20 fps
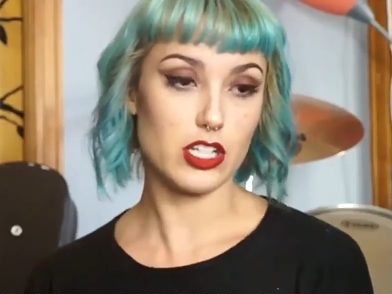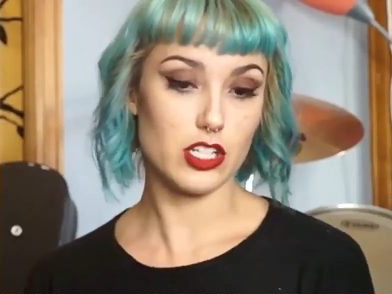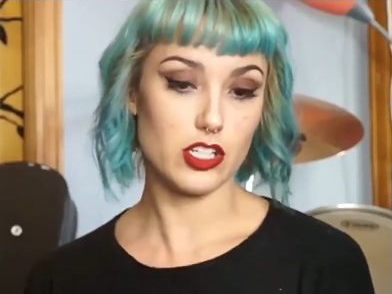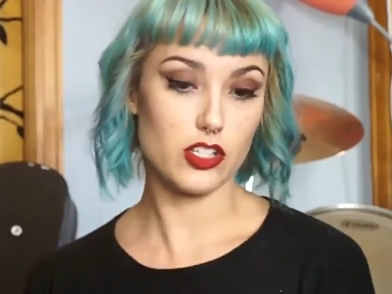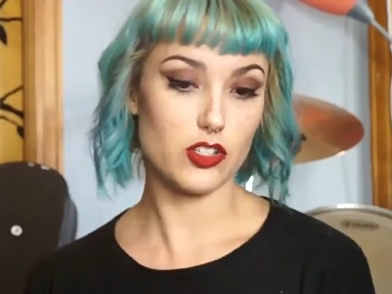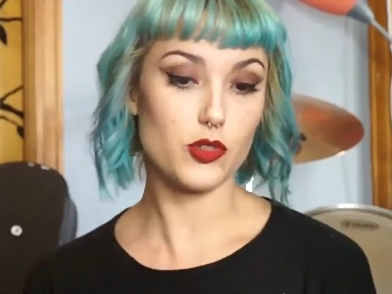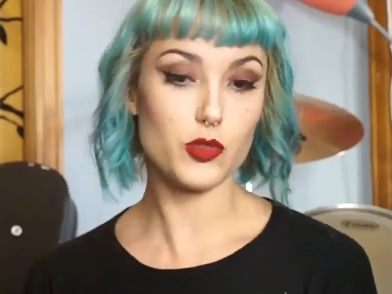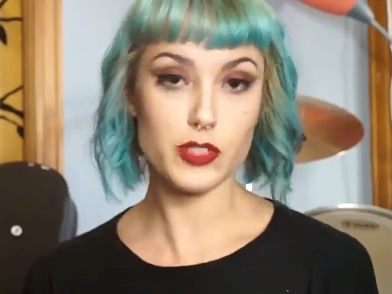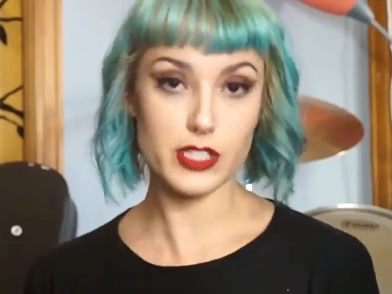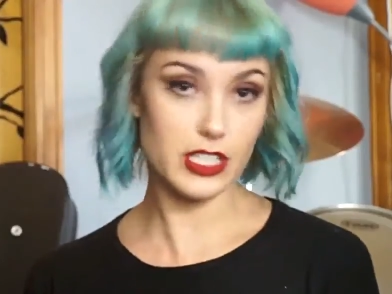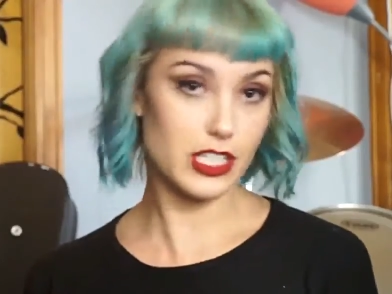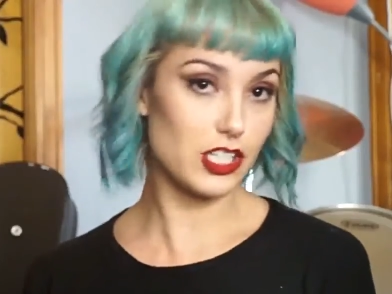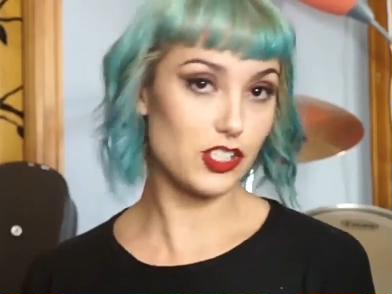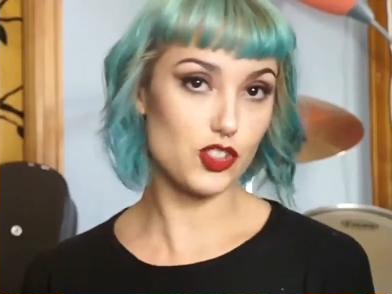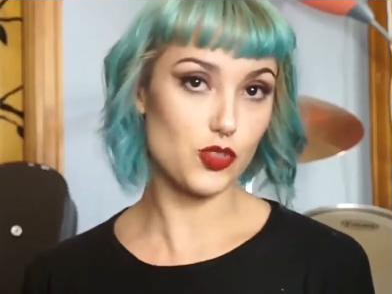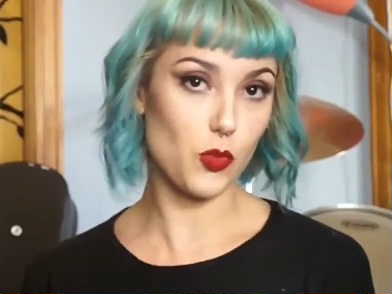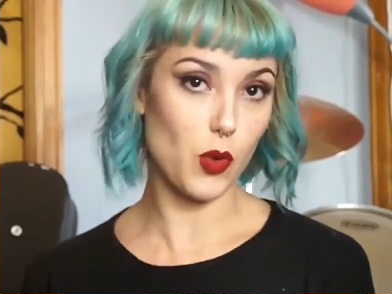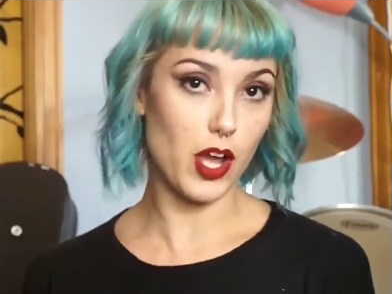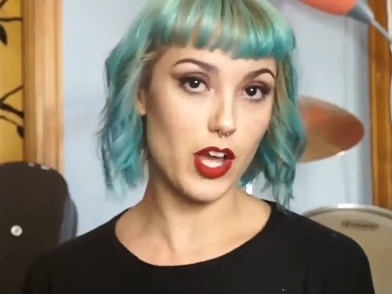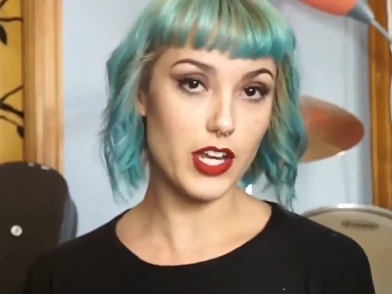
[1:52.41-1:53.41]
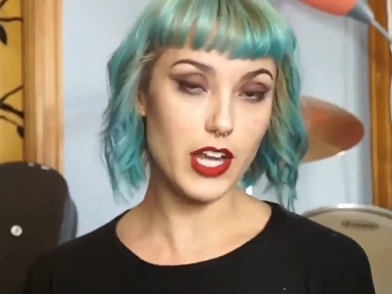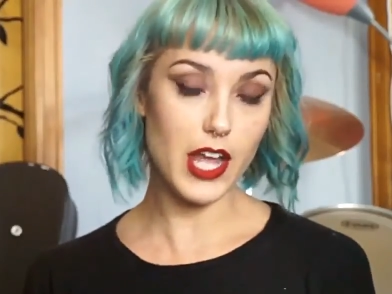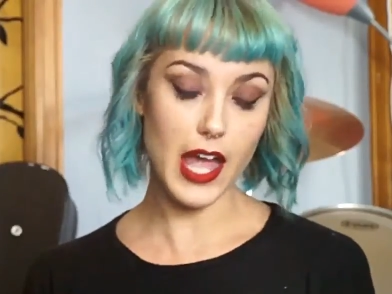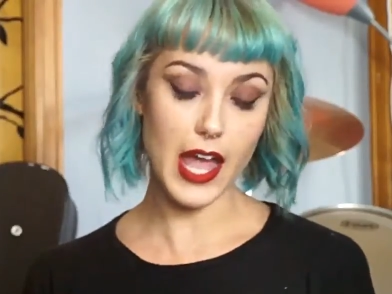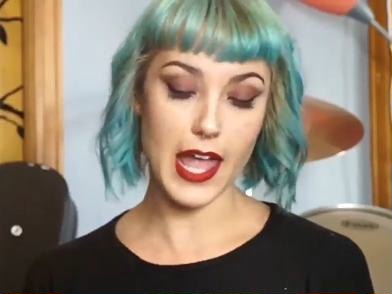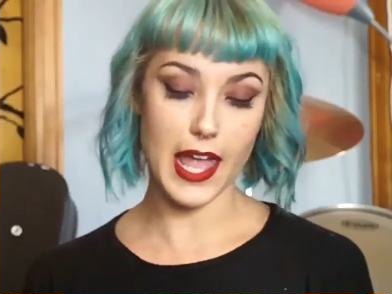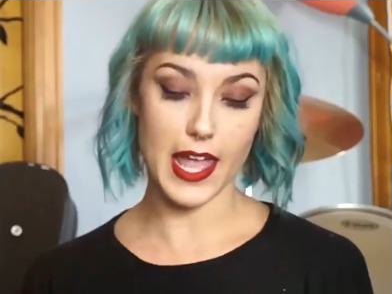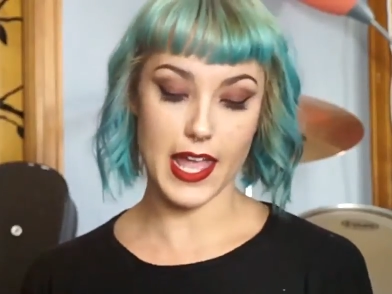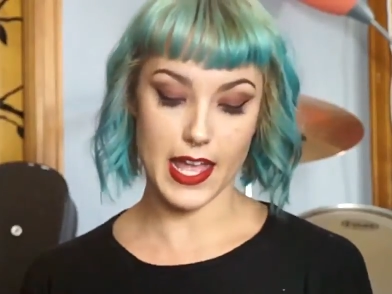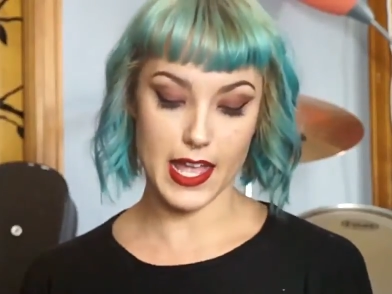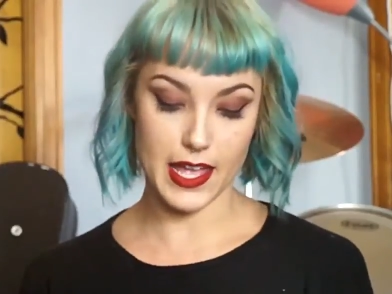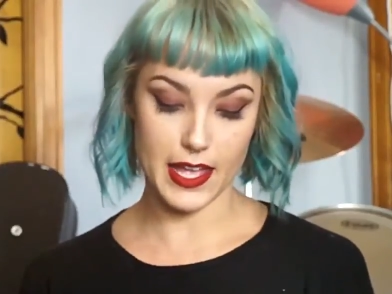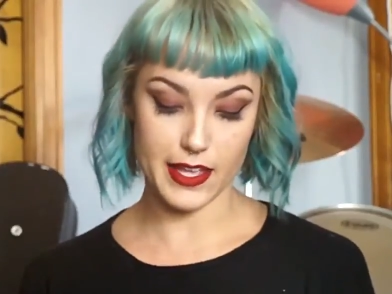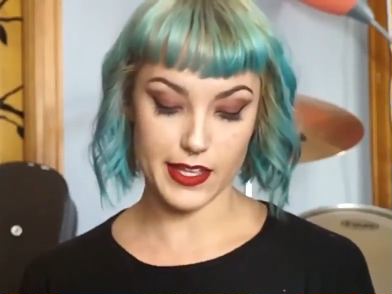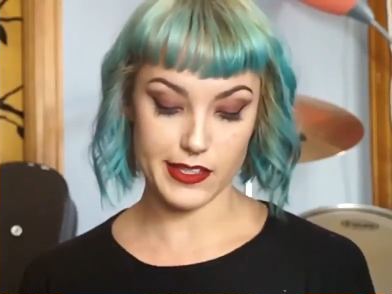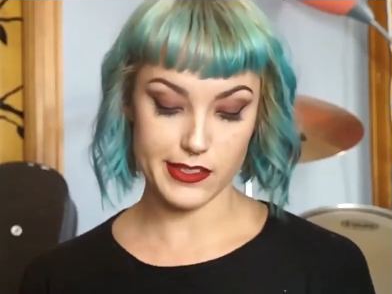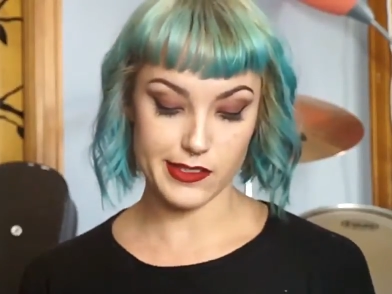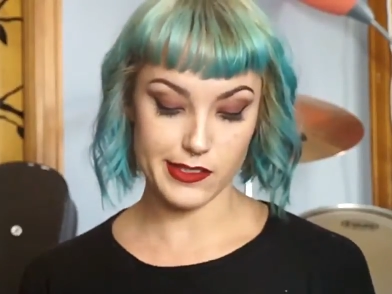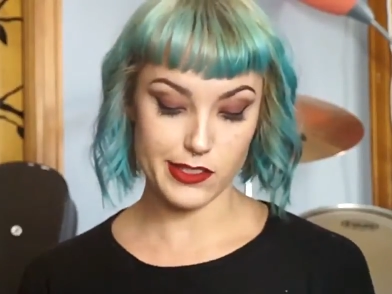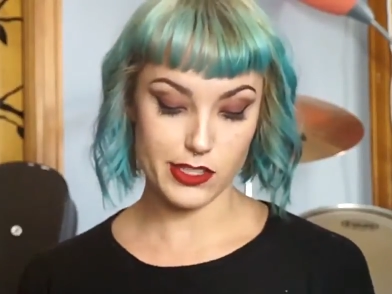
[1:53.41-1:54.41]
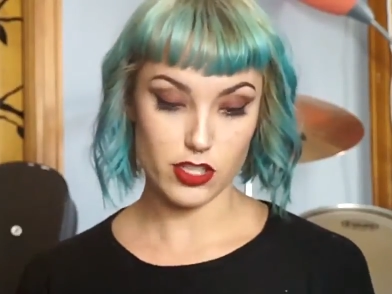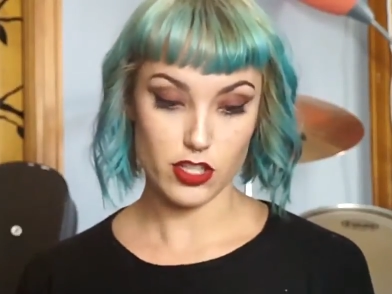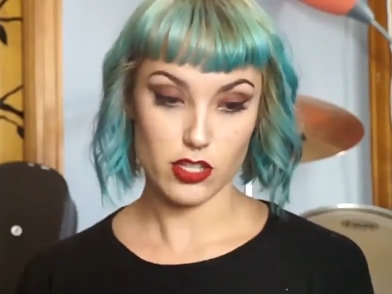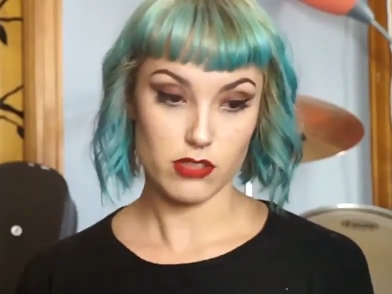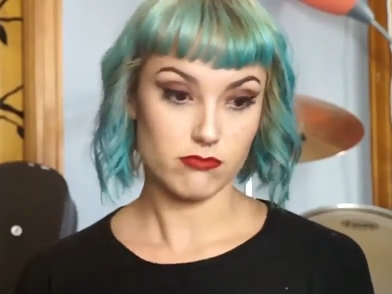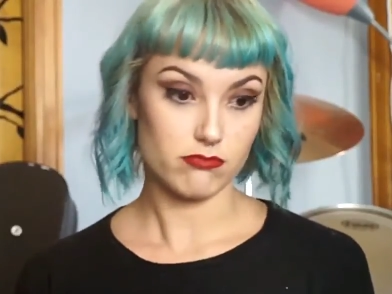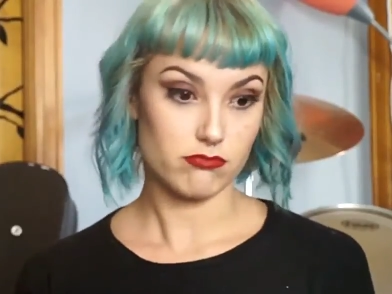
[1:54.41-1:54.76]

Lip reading: use each one and